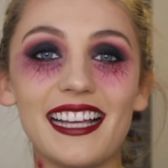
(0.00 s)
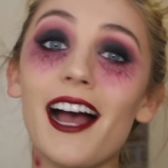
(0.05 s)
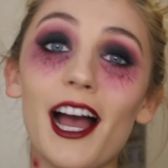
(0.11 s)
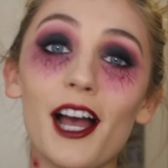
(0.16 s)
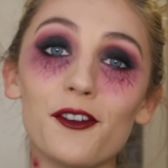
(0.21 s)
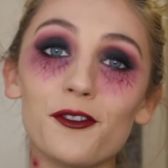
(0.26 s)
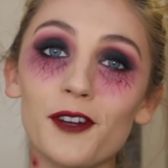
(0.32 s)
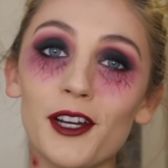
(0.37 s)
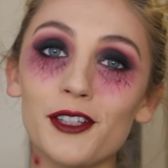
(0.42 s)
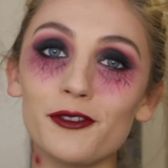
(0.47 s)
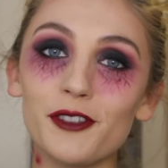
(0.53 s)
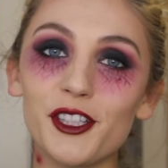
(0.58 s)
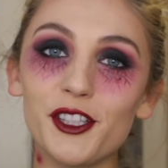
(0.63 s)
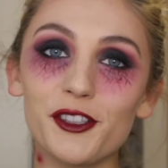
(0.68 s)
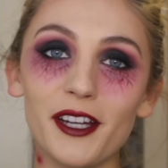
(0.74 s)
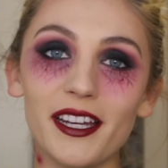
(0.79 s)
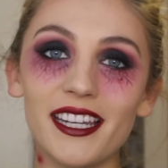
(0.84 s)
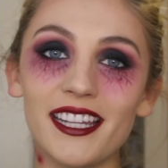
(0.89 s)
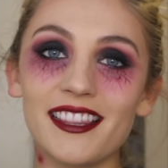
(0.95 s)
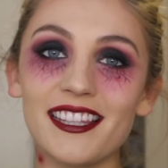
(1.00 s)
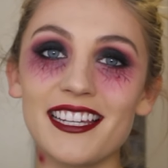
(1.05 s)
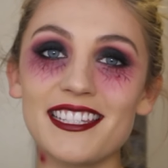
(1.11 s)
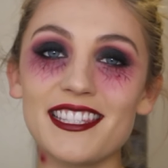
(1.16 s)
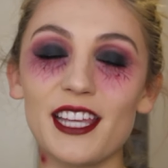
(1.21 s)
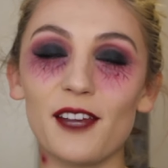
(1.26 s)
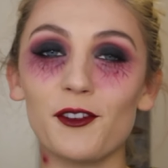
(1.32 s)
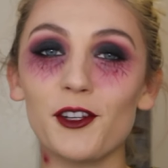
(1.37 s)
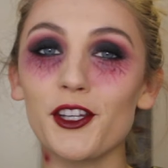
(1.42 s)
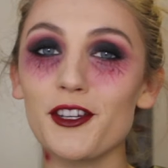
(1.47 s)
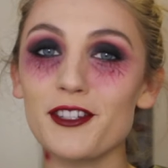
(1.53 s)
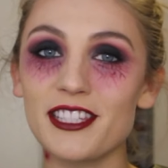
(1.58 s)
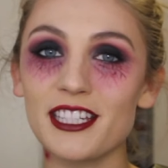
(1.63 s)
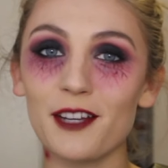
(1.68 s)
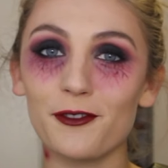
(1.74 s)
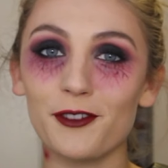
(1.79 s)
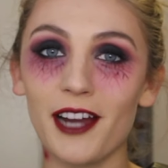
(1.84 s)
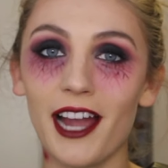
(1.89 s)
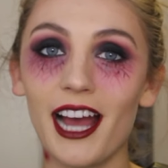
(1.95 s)
Have fun recreating this if you're using
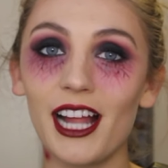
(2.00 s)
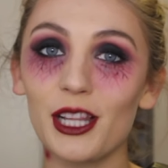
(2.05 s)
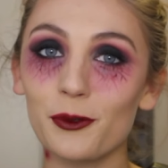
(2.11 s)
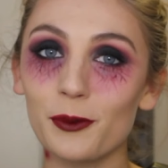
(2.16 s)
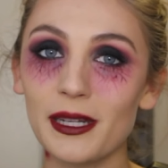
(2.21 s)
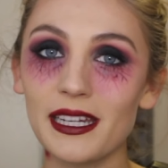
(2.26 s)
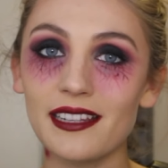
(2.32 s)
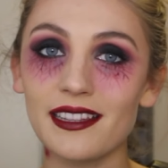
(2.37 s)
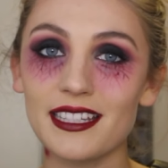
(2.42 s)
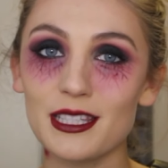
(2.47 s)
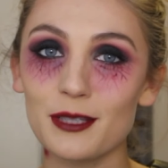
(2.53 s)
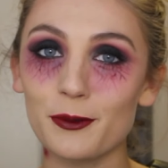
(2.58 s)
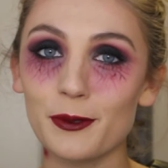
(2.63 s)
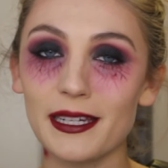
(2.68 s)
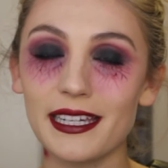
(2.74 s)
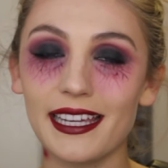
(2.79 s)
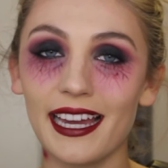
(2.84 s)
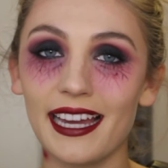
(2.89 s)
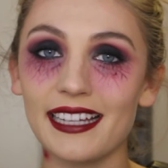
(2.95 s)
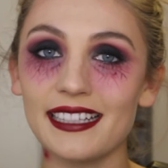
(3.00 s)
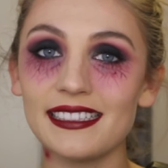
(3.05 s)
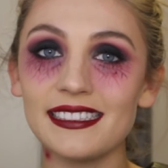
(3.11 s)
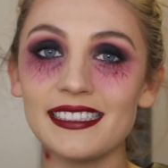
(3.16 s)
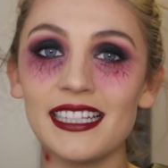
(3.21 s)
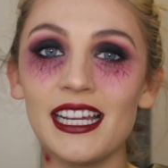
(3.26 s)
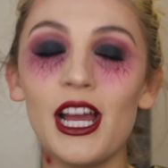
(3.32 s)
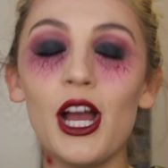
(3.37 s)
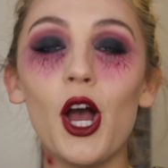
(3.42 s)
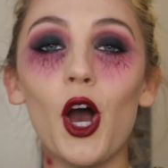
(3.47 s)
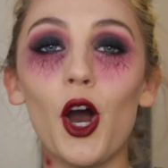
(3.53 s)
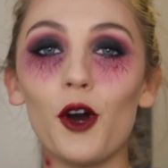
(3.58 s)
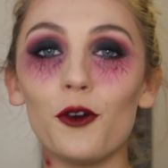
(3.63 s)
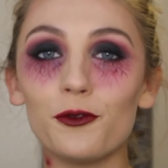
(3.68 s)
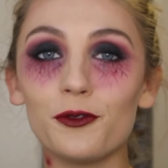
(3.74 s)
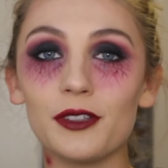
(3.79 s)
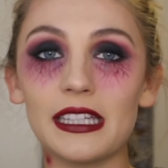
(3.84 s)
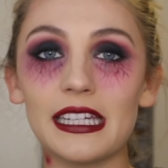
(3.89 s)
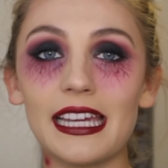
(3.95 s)
it for Halloween this weekend.
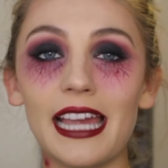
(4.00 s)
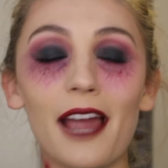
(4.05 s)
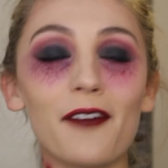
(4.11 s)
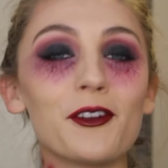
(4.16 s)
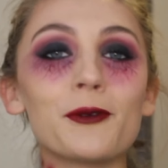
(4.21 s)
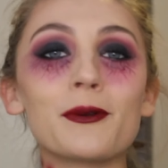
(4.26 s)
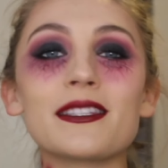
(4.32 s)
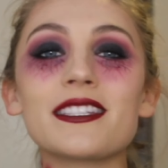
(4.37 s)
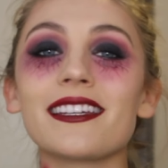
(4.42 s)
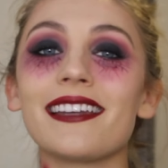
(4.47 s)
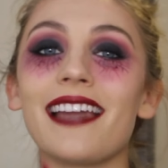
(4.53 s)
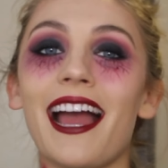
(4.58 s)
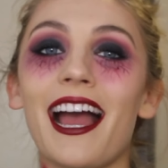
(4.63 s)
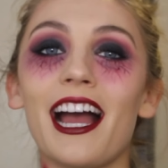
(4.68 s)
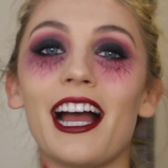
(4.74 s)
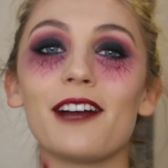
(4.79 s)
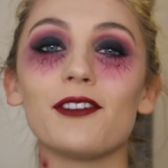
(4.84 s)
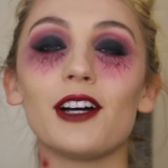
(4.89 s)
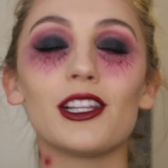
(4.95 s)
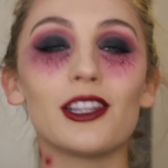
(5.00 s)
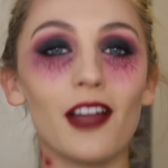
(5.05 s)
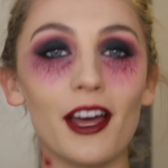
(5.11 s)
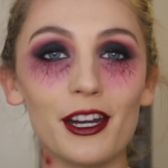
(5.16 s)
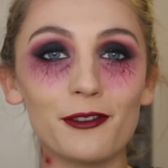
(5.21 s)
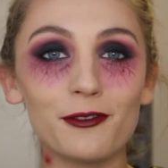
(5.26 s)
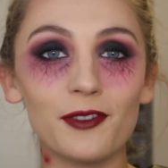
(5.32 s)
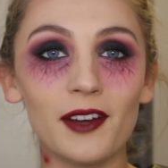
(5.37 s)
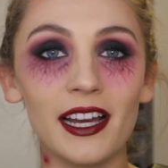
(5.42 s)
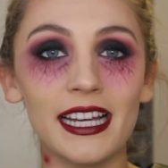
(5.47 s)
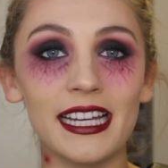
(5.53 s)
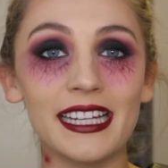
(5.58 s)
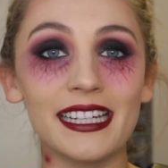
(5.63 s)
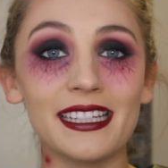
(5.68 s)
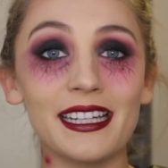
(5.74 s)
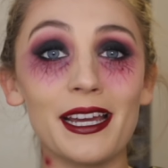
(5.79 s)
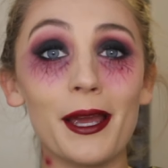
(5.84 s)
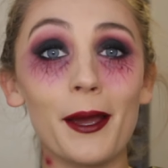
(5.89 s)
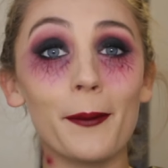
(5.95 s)
Hopefully everyone's gonna have a lot of
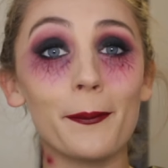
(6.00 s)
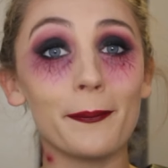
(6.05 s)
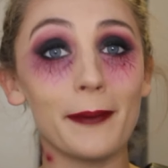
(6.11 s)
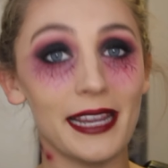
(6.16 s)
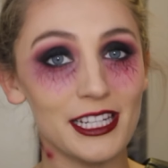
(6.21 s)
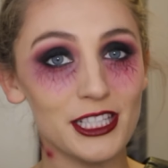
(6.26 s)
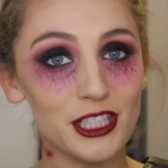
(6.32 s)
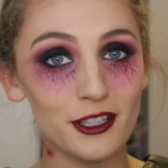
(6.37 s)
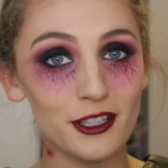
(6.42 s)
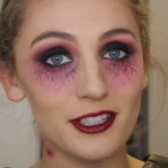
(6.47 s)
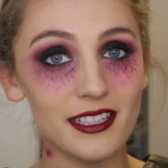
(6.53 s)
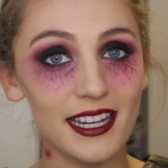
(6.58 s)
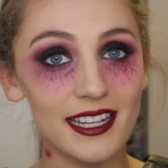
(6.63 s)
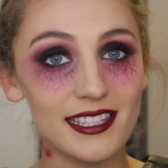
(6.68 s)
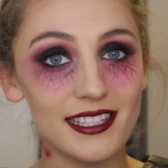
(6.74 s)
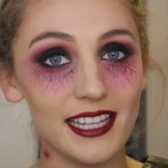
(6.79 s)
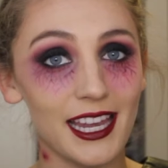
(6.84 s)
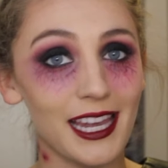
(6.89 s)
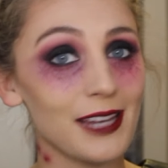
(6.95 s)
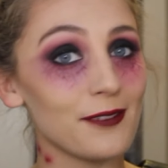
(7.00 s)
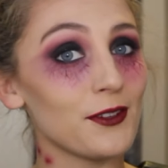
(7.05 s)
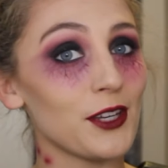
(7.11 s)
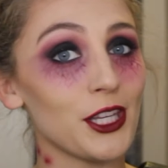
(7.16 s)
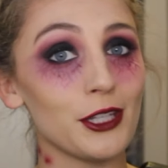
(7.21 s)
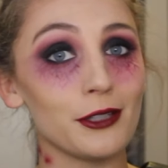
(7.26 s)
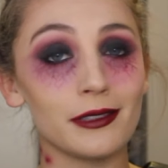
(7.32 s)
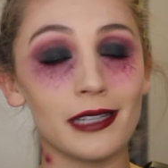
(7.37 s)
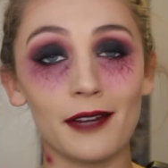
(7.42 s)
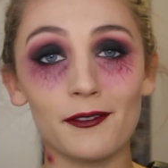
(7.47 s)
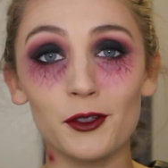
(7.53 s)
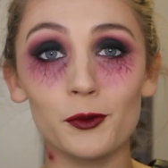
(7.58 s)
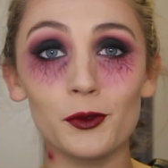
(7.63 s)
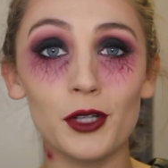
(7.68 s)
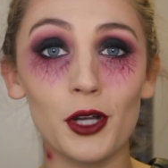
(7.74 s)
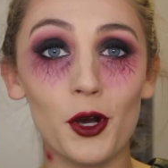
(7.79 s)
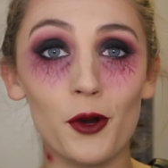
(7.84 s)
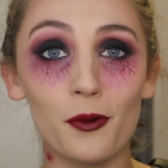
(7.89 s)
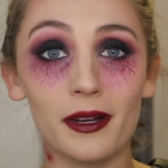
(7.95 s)
fun. Make stay safe. You never will
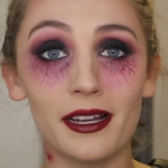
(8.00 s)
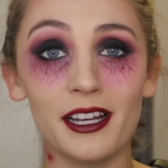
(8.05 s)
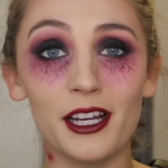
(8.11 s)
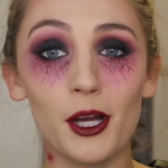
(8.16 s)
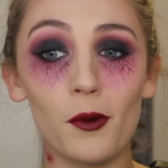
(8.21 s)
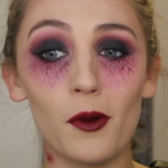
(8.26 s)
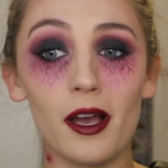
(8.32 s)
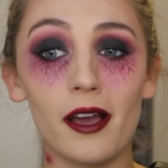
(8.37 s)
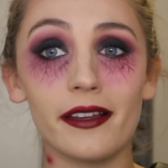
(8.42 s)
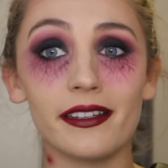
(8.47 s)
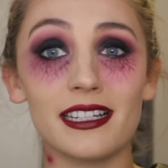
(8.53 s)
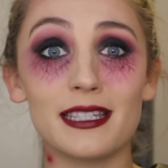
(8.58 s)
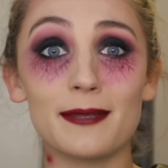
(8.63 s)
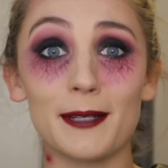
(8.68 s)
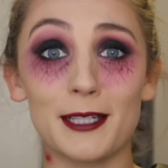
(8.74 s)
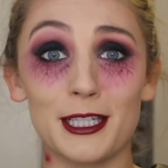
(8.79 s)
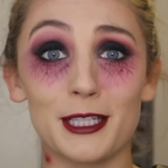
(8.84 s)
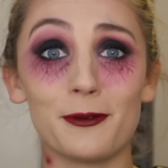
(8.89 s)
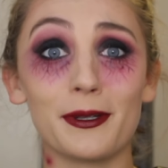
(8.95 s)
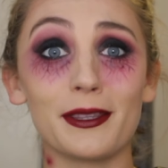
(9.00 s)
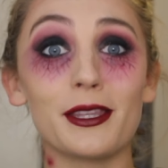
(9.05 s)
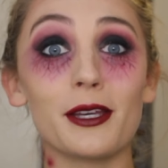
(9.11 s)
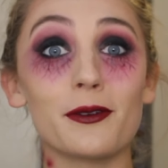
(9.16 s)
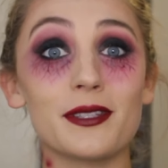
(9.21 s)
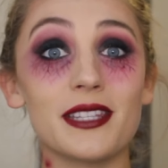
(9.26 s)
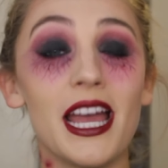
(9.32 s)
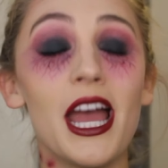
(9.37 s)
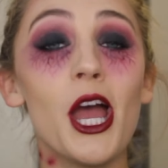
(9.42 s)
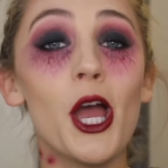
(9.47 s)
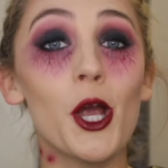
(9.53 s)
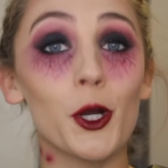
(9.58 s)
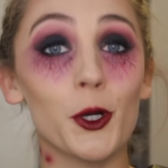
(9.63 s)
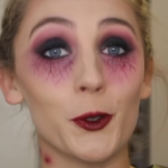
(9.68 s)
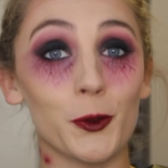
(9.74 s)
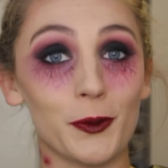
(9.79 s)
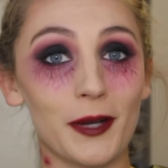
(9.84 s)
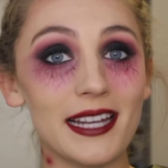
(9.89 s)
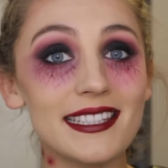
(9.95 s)
know what can go on, especially with those
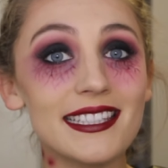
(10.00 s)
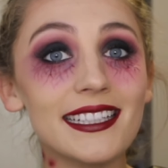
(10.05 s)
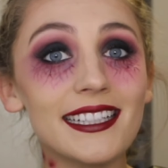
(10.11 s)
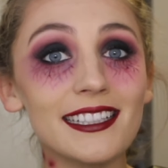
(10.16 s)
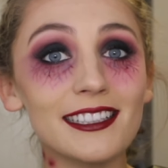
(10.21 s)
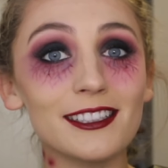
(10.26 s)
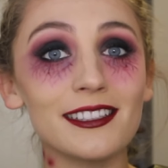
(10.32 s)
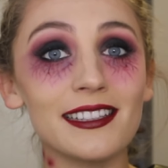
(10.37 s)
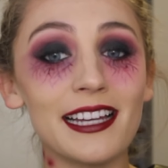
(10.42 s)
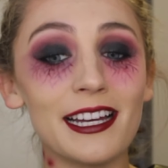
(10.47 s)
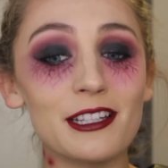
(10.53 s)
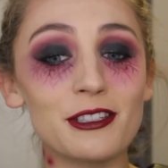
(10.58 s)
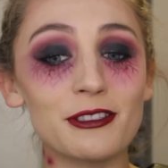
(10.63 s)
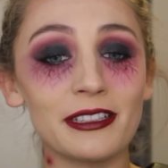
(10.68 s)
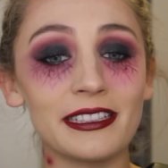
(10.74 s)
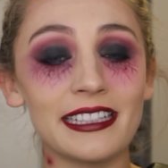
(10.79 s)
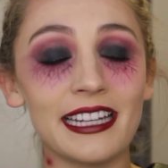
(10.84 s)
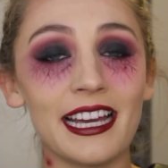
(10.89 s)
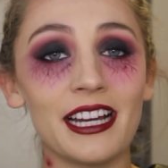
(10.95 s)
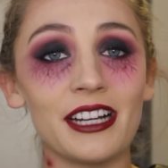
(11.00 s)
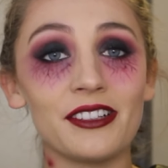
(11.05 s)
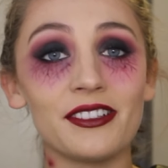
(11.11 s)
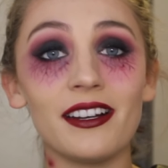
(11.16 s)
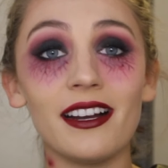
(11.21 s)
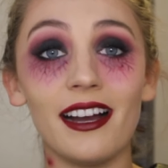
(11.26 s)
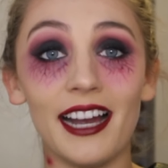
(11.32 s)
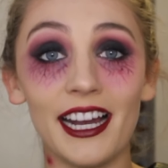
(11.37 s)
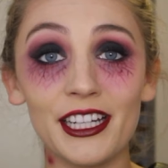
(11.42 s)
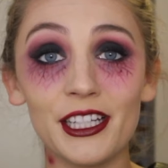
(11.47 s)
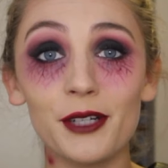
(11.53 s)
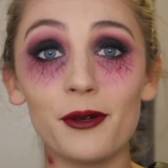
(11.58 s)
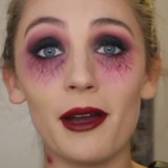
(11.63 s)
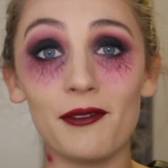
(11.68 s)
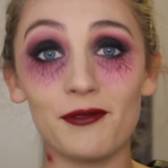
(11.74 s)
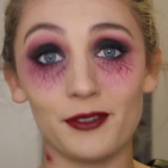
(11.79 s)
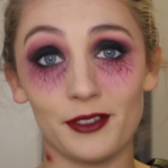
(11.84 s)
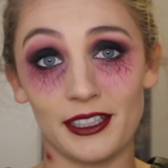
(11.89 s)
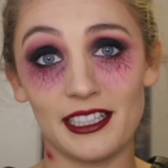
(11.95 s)
crazy killer clowns right now. I know
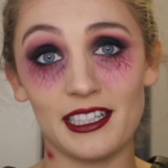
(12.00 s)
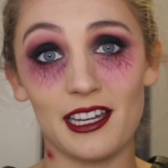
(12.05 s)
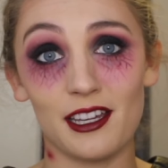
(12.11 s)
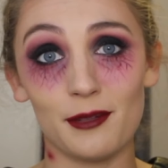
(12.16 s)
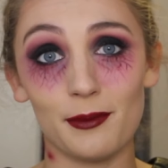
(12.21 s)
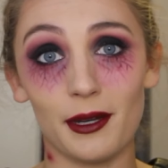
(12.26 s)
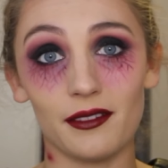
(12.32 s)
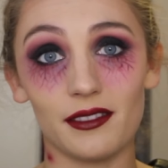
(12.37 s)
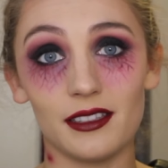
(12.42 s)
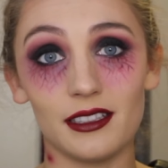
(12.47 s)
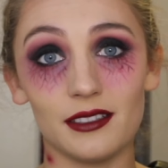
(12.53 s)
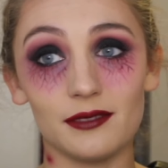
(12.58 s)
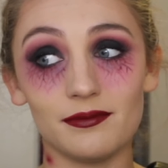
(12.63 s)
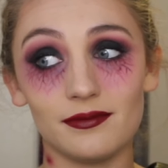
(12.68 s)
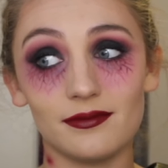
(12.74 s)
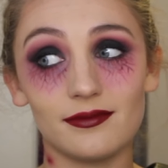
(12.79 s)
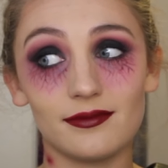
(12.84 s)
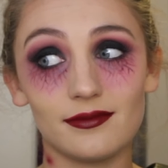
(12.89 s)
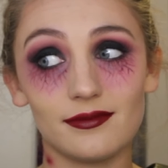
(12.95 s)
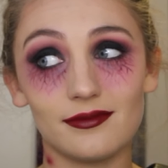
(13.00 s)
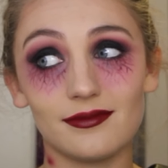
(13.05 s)
I'm freaking out about them.